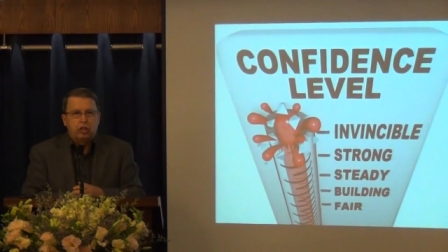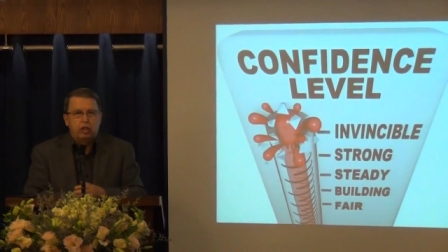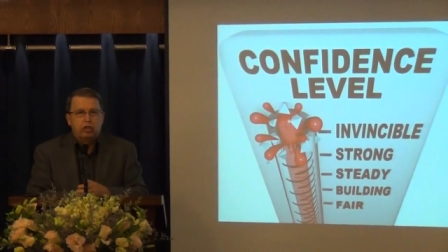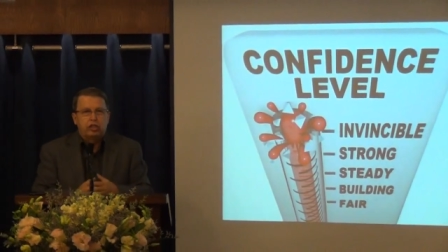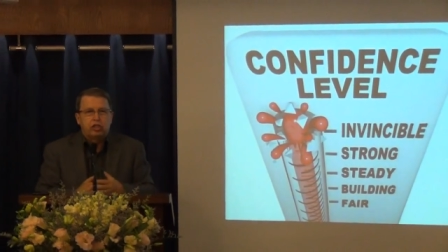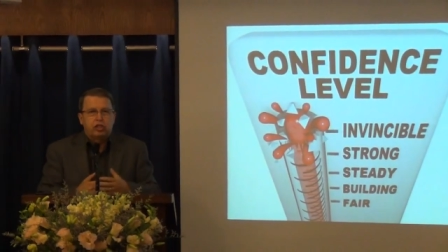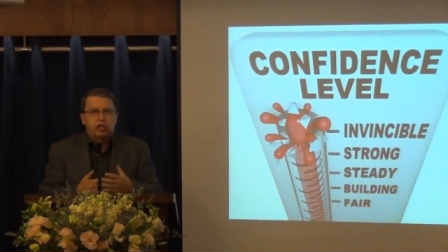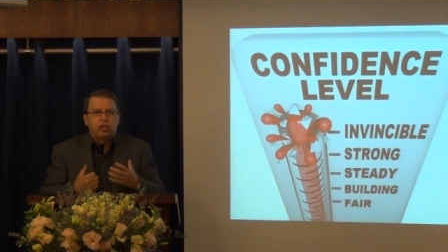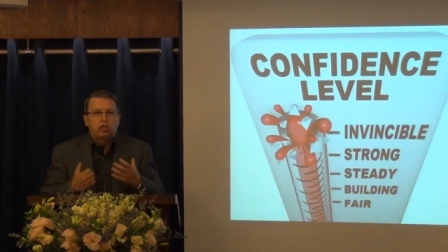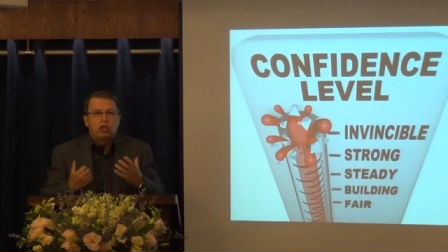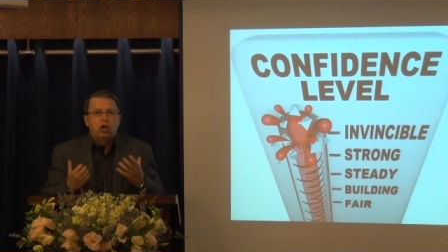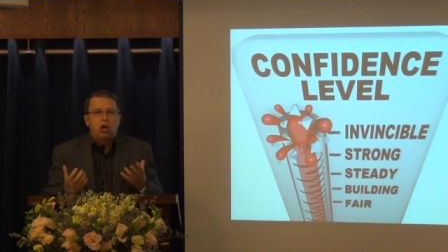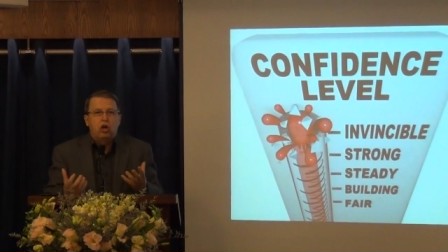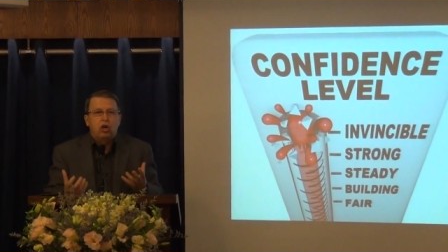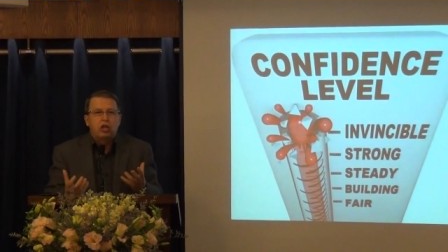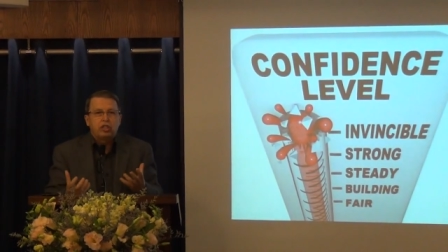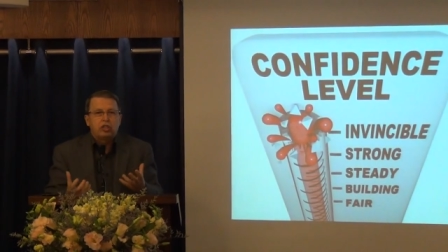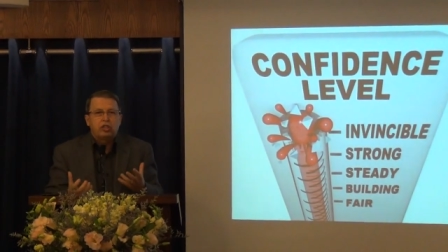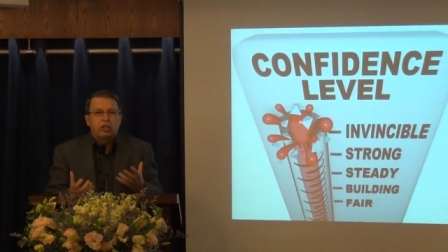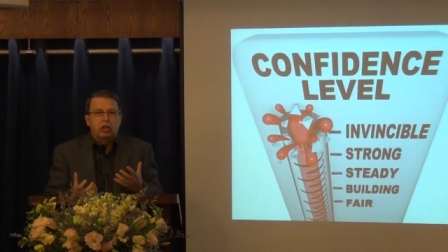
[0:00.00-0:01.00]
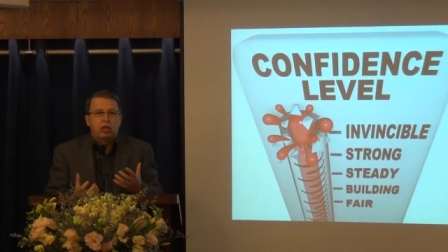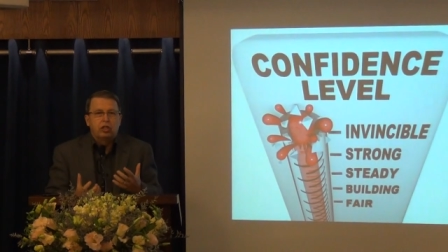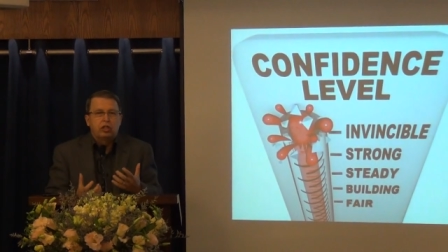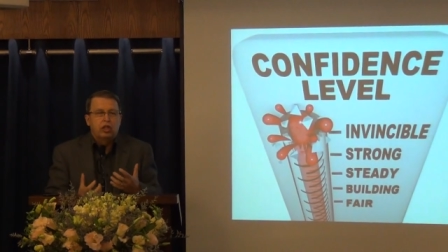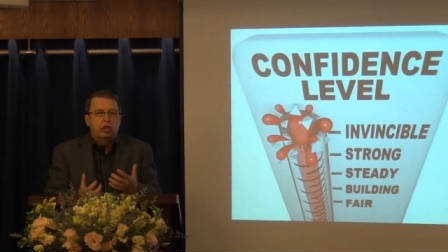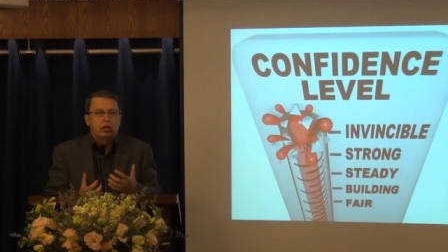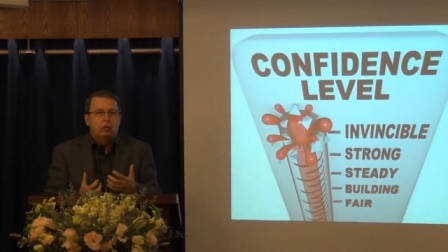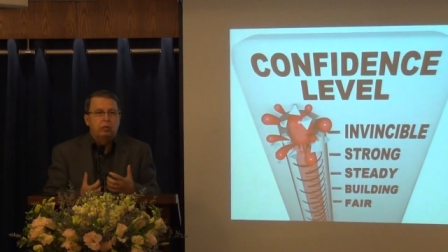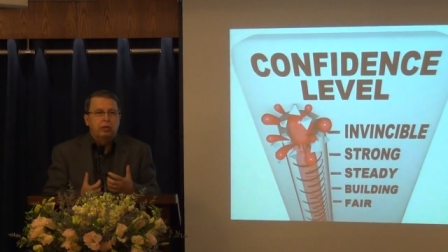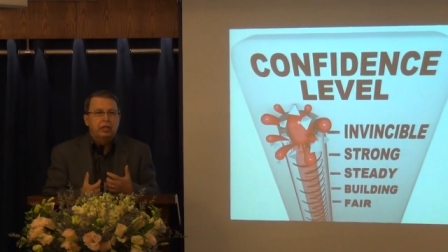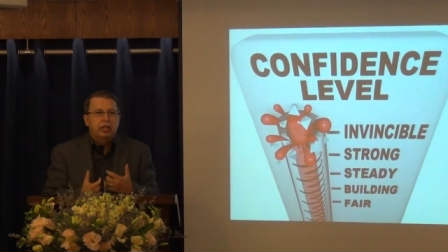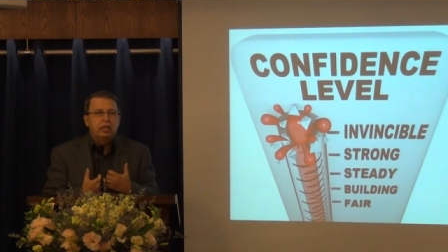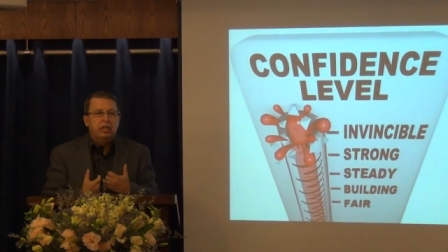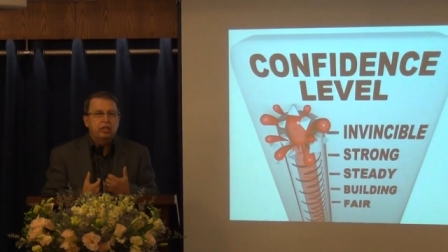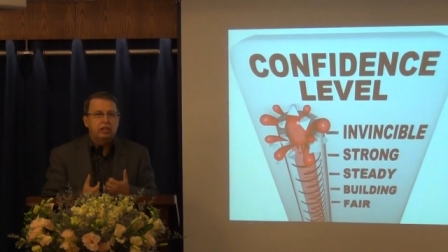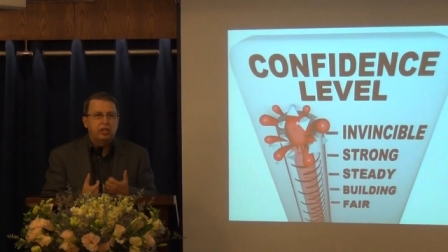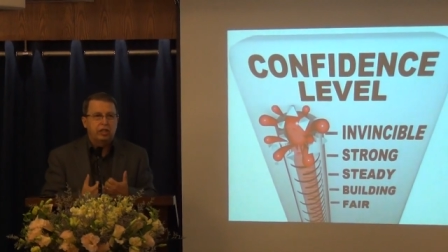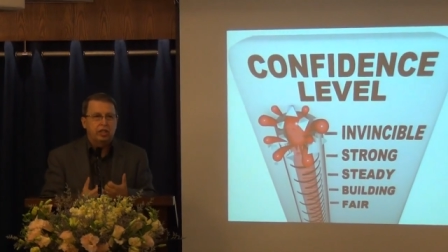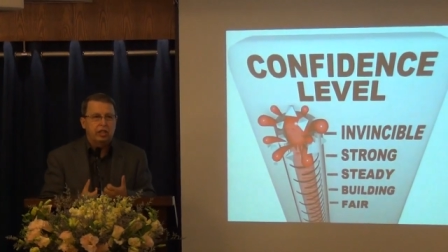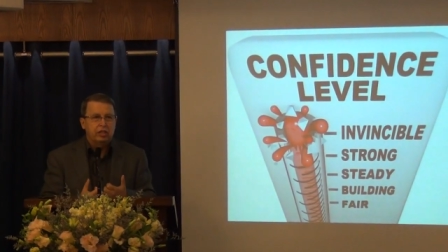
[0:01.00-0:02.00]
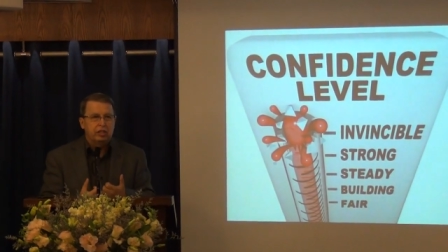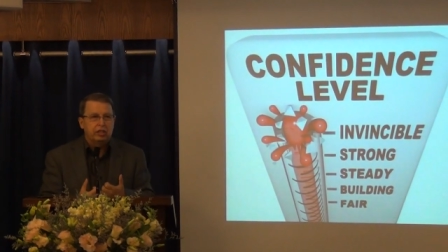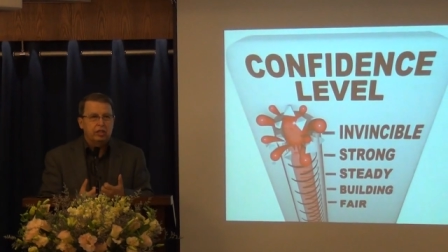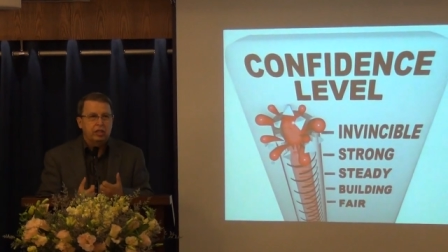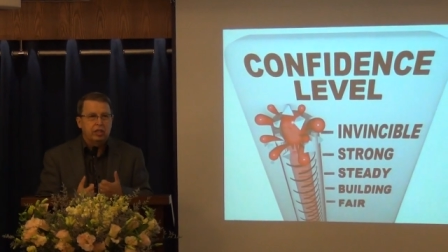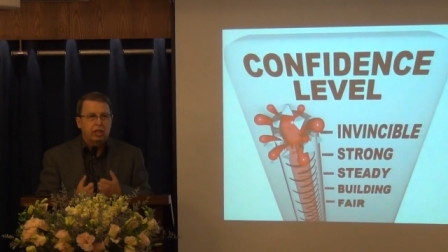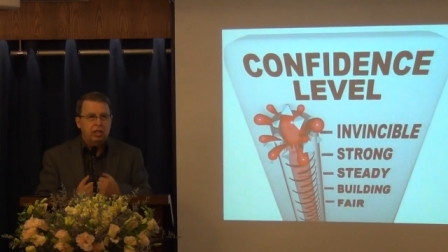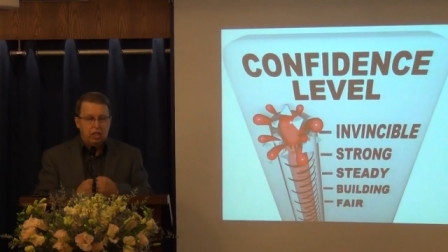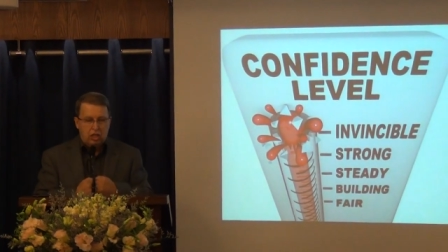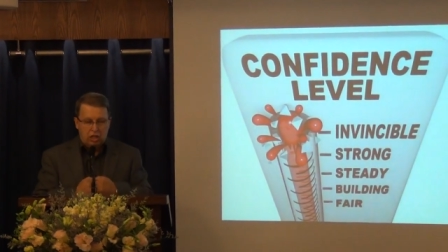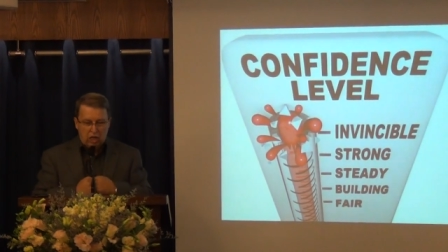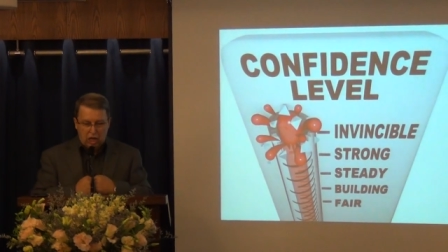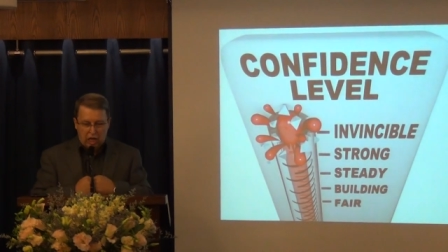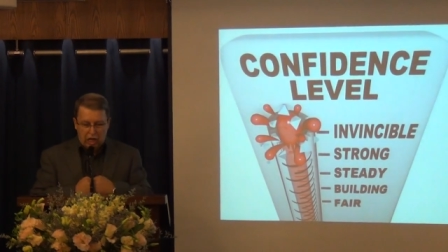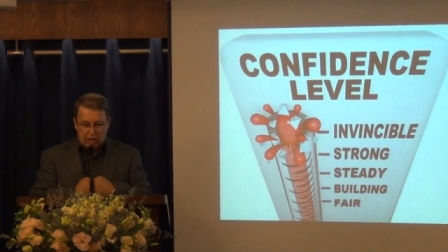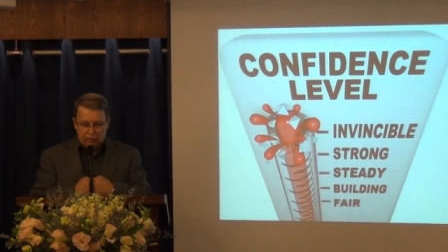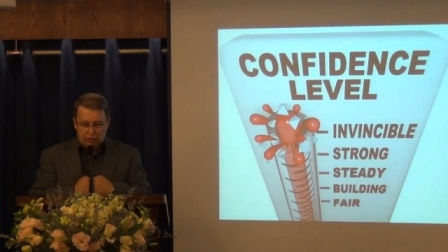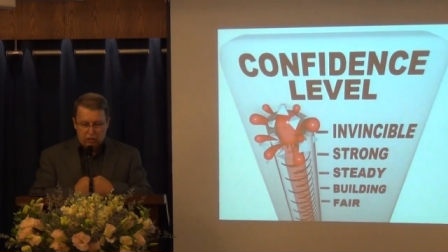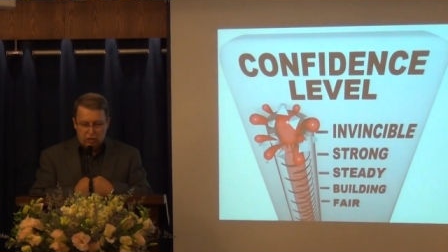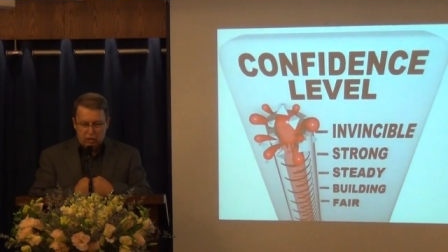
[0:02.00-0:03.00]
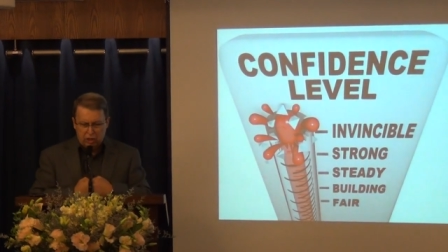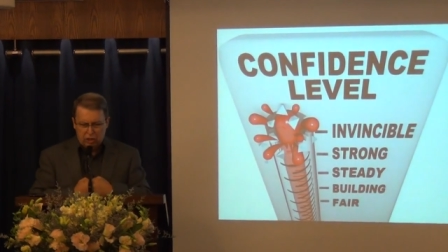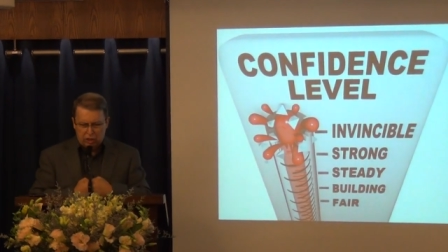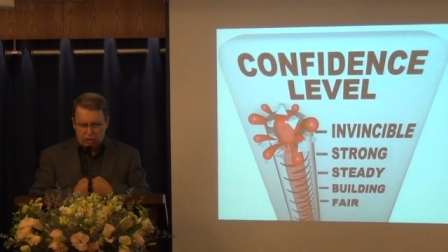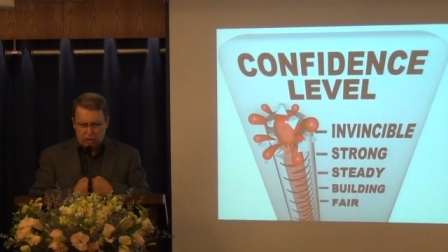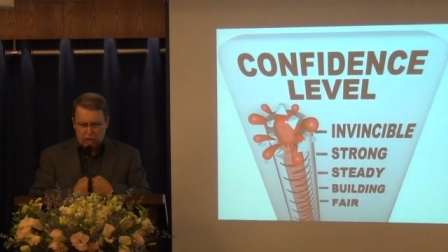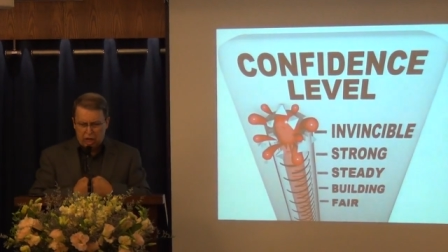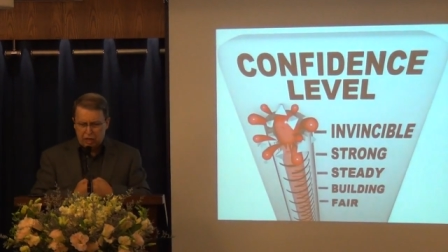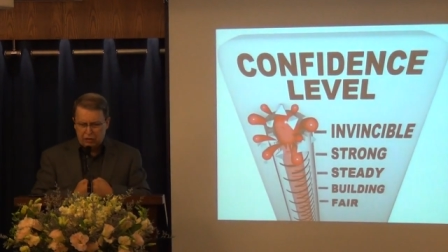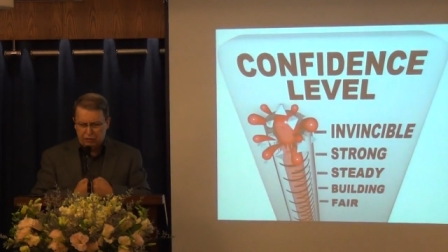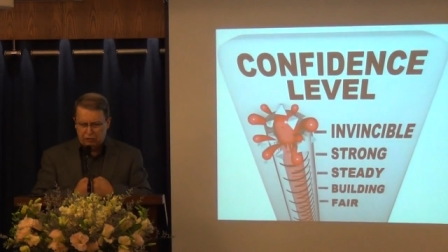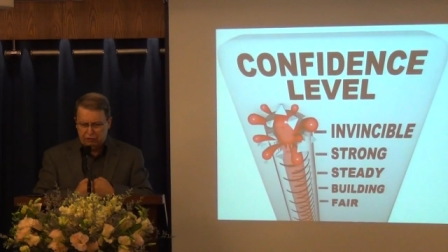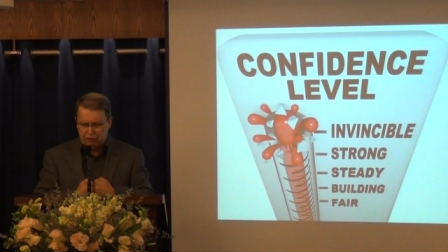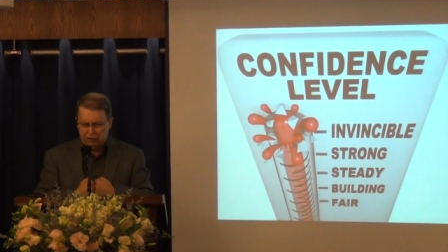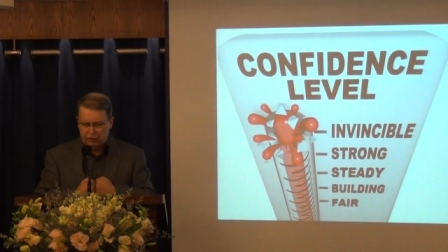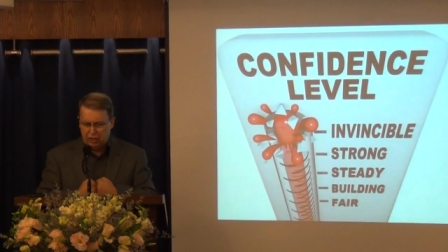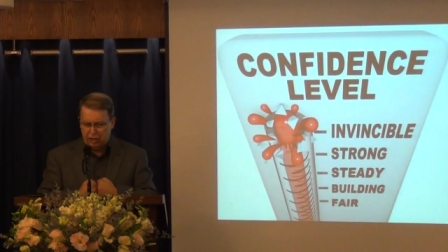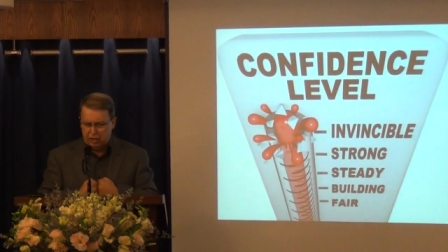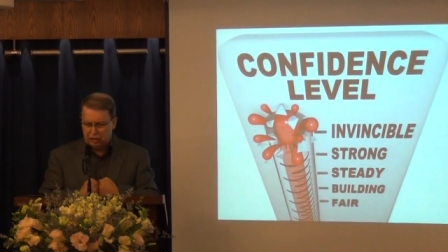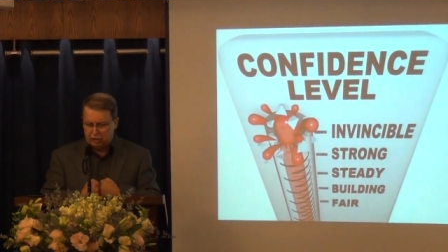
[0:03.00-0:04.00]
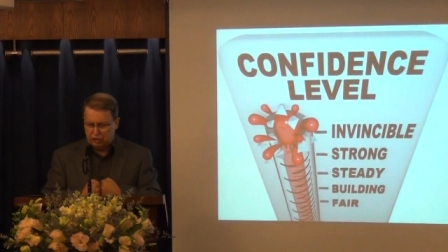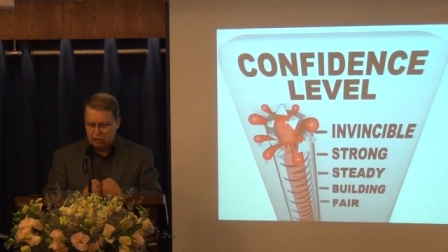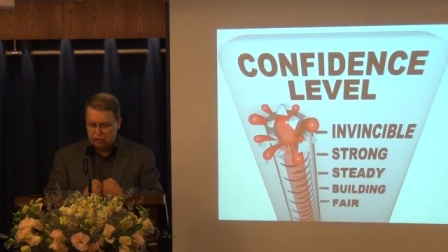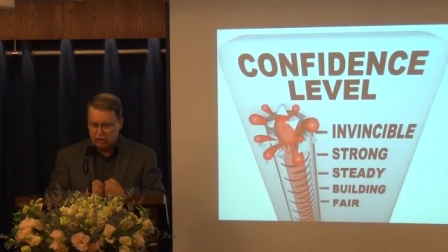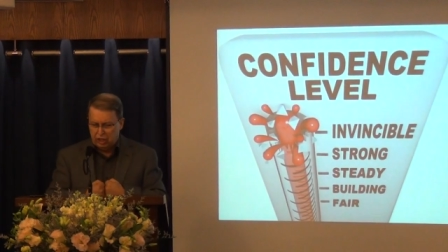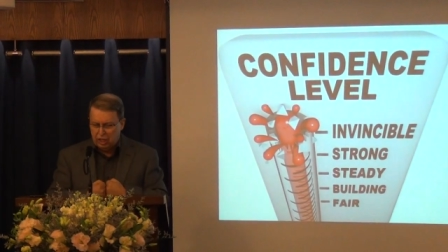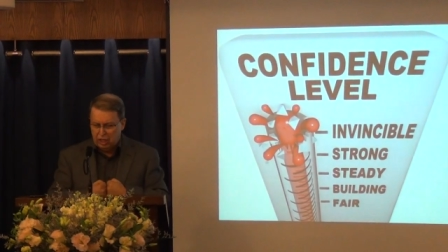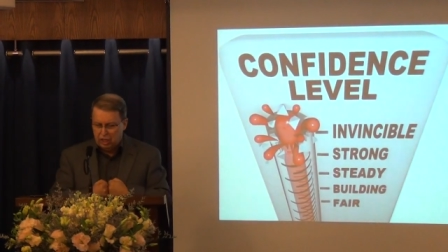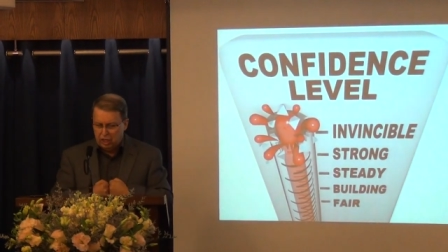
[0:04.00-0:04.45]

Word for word: the source or the reason of our confidence.